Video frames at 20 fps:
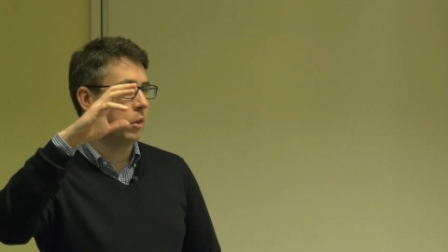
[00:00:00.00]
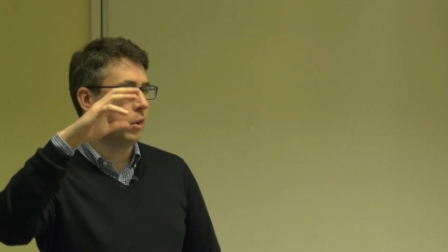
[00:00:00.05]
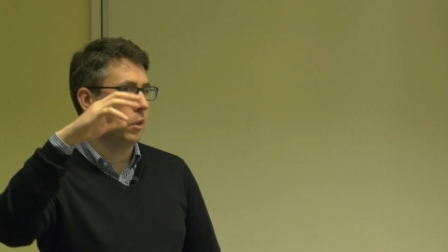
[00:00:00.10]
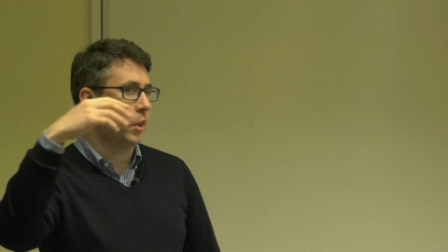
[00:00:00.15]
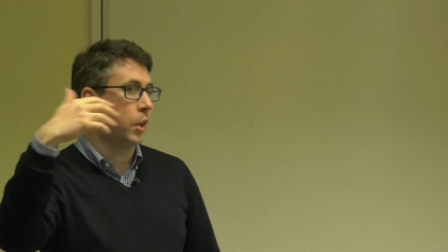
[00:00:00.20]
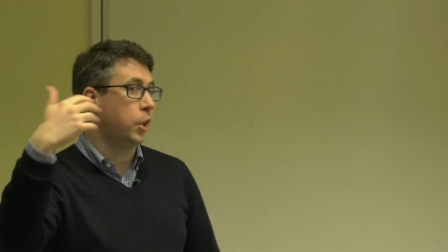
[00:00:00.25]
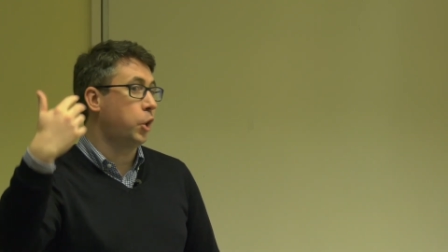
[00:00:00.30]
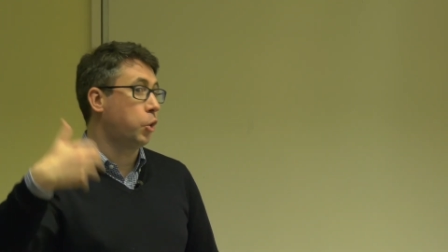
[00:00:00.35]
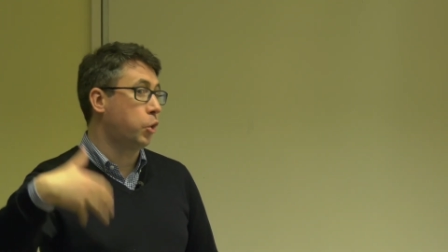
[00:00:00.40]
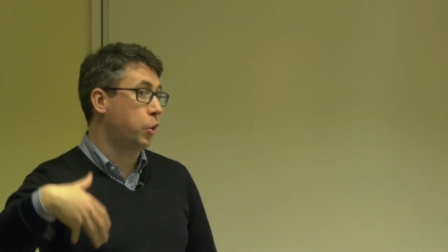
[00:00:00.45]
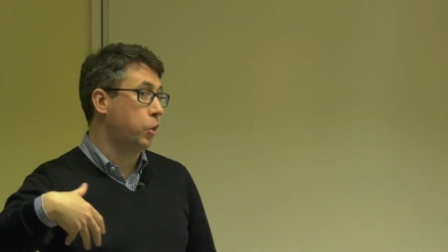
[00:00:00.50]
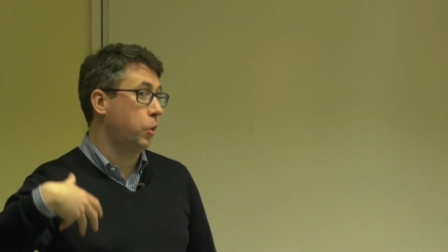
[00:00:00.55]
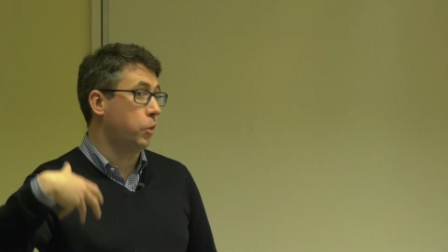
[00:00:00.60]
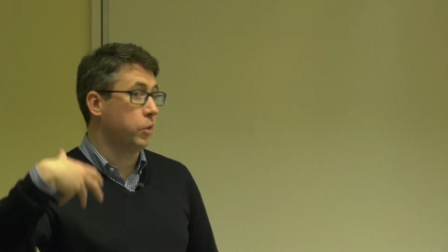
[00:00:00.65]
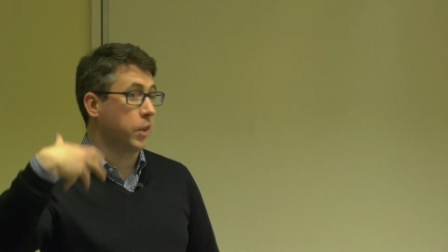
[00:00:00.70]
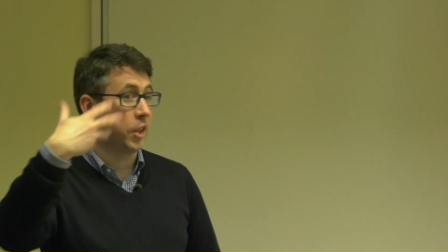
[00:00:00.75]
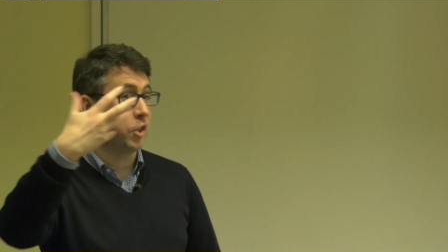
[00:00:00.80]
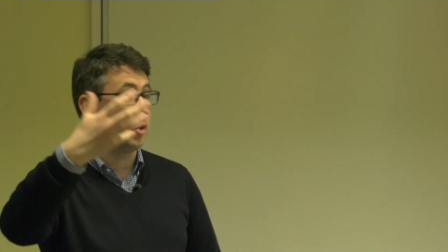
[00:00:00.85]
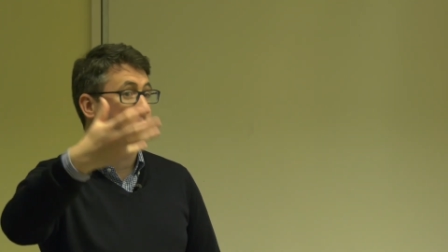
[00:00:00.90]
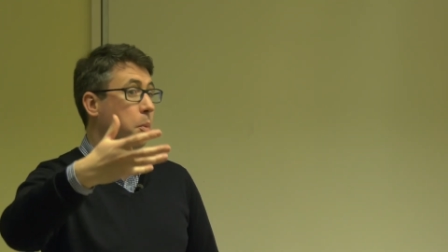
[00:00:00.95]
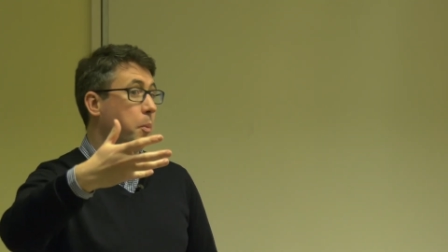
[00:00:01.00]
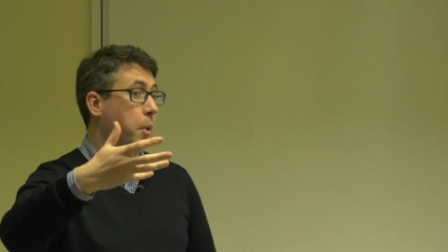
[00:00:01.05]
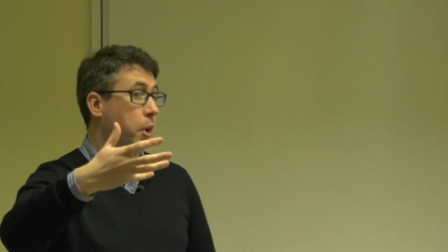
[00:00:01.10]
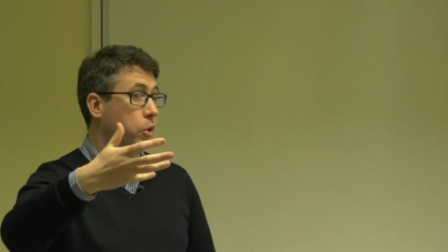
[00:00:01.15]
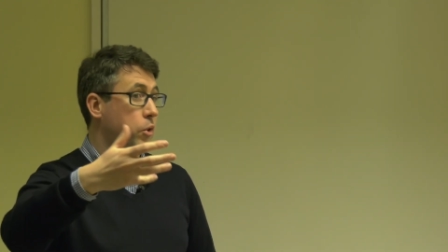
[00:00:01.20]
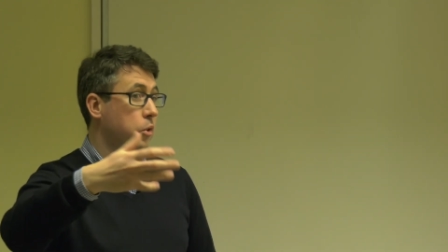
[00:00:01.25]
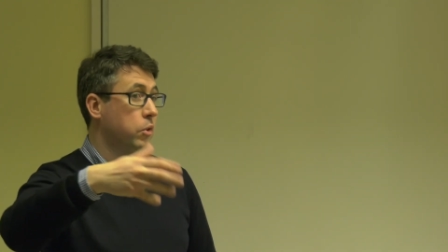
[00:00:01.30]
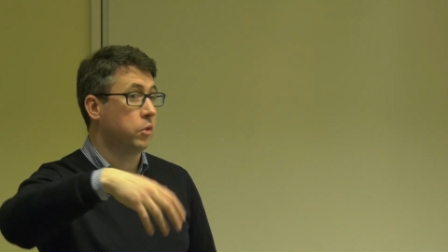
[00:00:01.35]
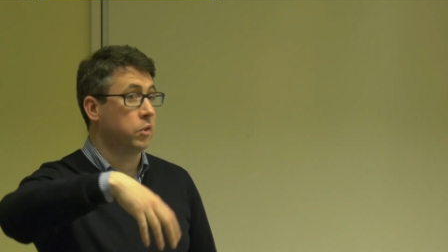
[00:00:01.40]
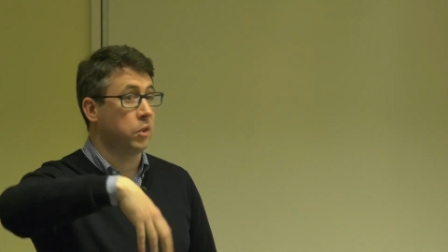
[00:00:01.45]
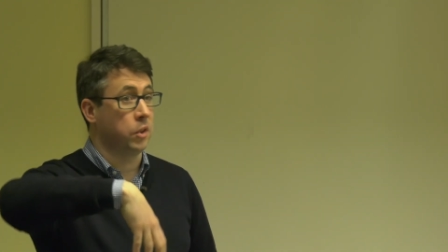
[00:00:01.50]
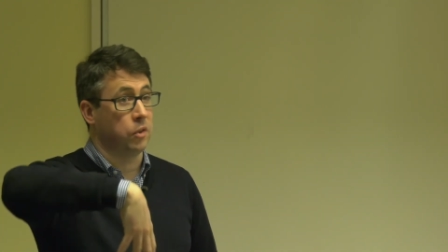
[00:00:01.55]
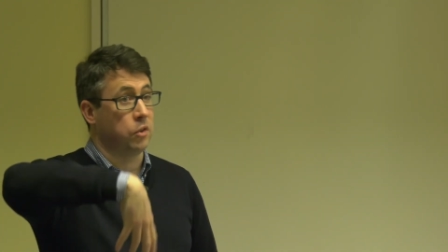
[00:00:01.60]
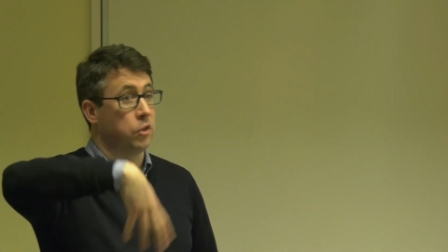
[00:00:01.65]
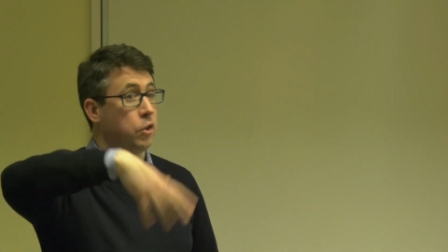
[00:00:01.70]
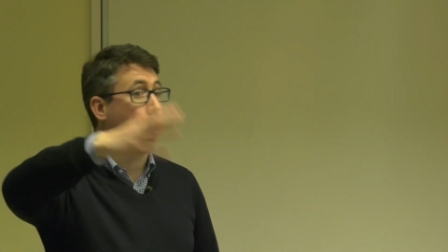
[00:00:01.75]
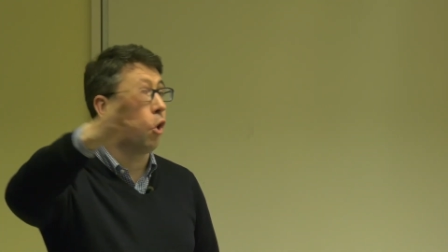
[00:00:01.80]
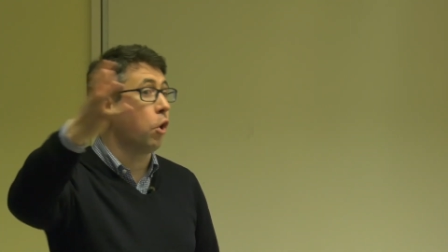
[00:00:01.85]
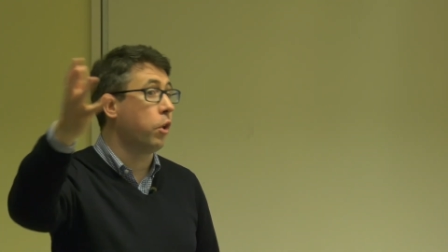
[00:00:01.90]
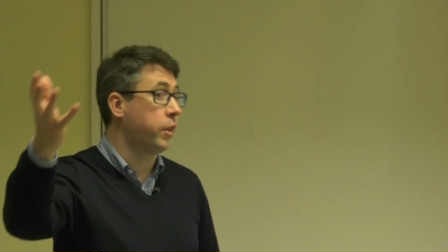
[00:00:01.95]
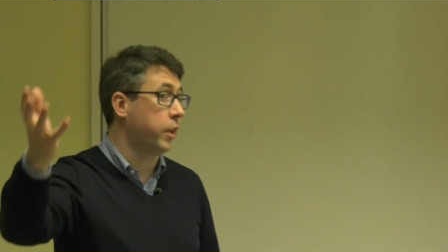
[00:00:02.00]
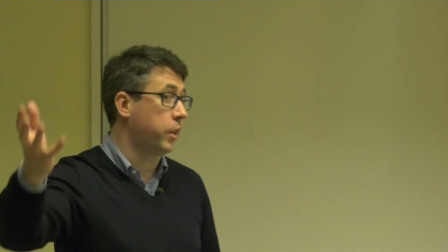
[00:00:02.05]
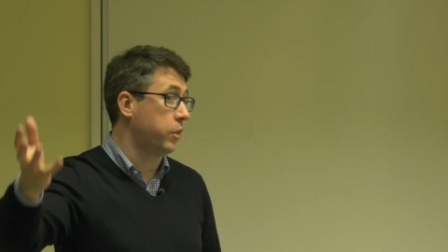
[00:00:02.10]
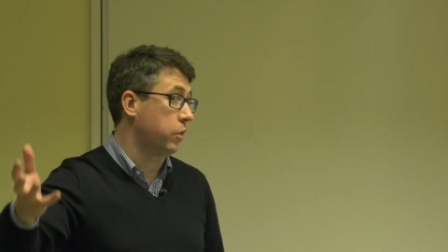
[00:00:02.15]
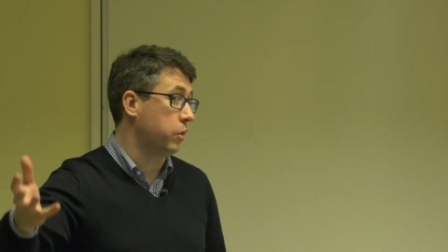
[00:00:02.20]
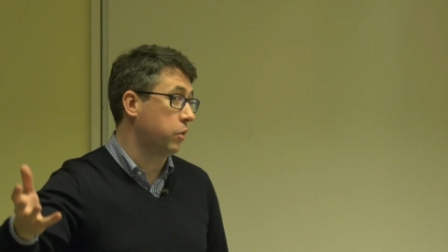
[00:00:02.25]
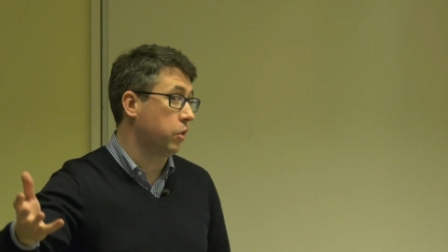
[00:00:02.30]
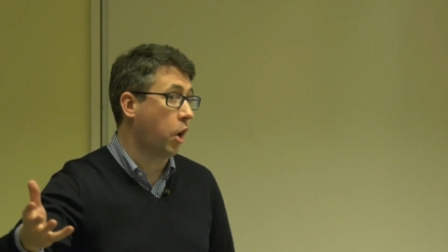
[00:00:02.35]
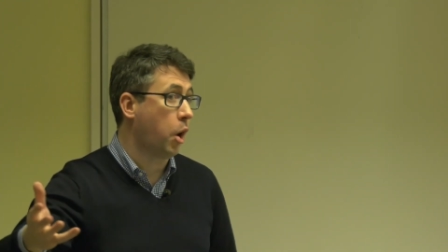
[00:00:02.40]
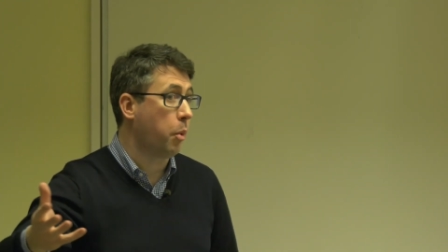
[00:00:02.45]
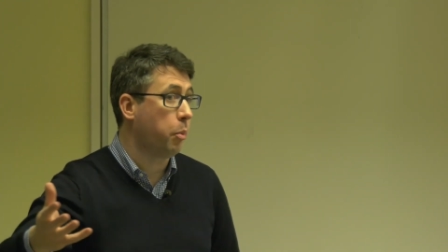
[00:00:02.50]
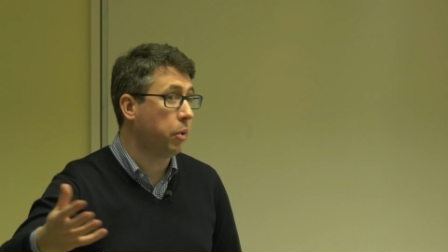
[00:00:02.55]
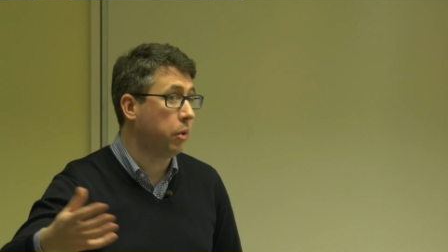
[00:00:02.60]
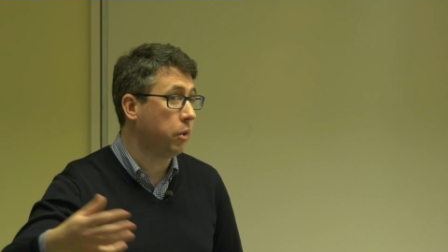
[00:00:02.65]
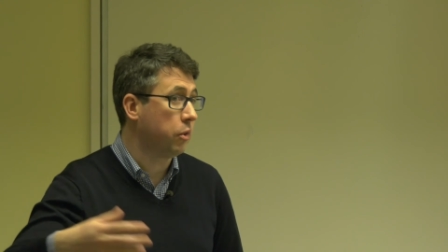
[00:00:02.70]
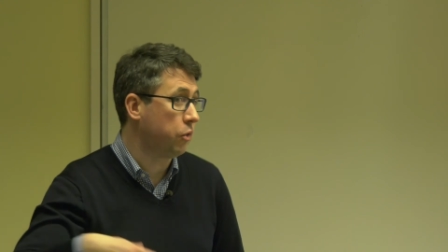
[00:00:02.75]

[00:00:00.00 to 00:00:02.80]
and then you can use Ansible modules to install things on top.